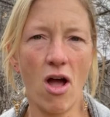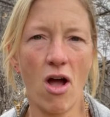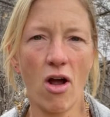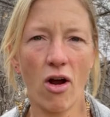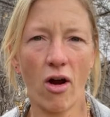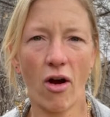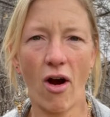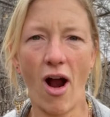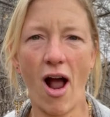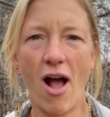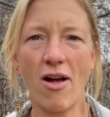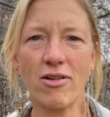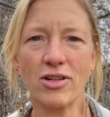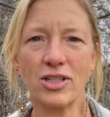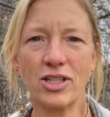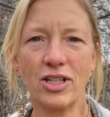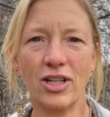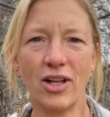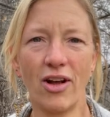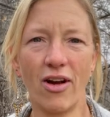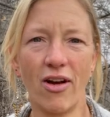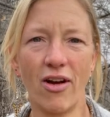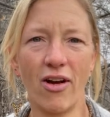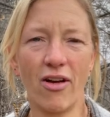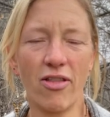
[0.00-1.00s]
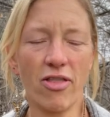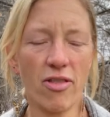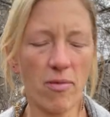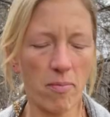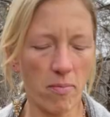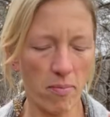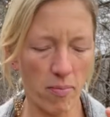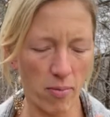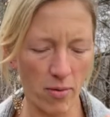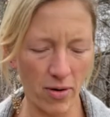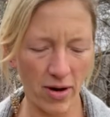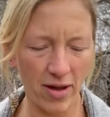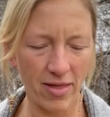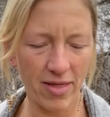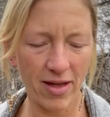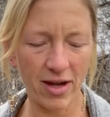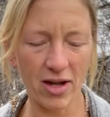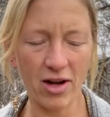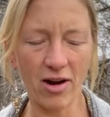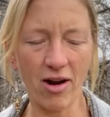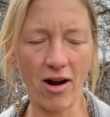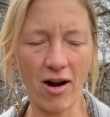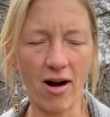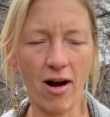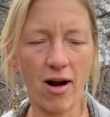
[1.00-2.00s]
Ground to the earth. Breathe into
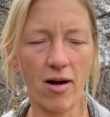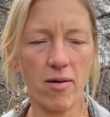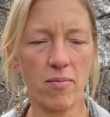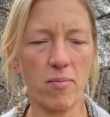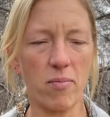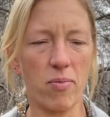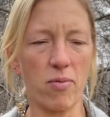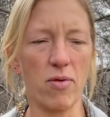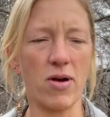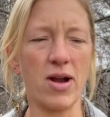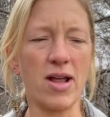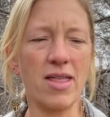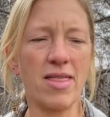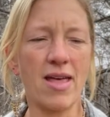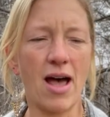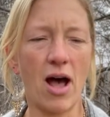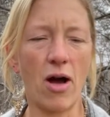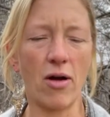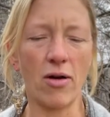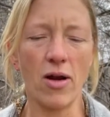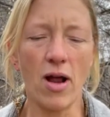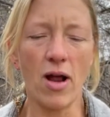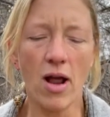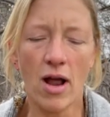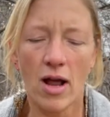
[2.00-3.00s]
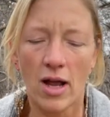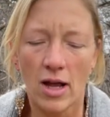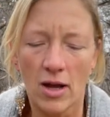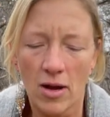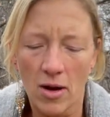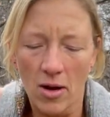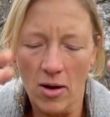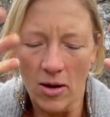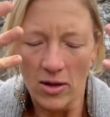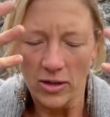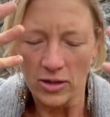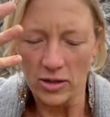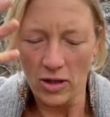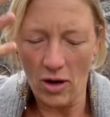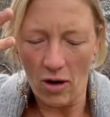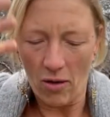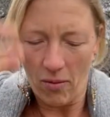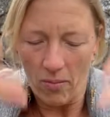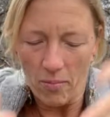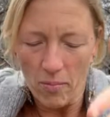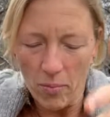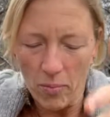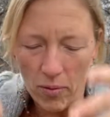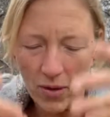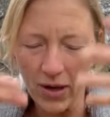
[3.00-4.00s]
your heart. Breathe out. So
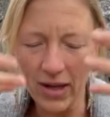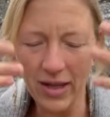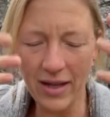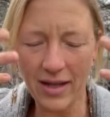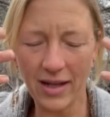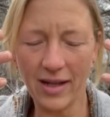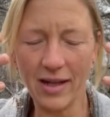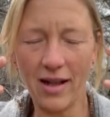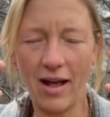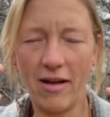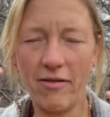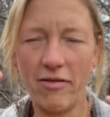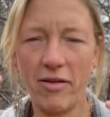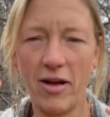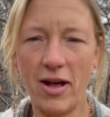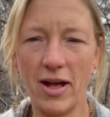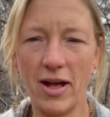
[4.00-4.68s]
breathe in love.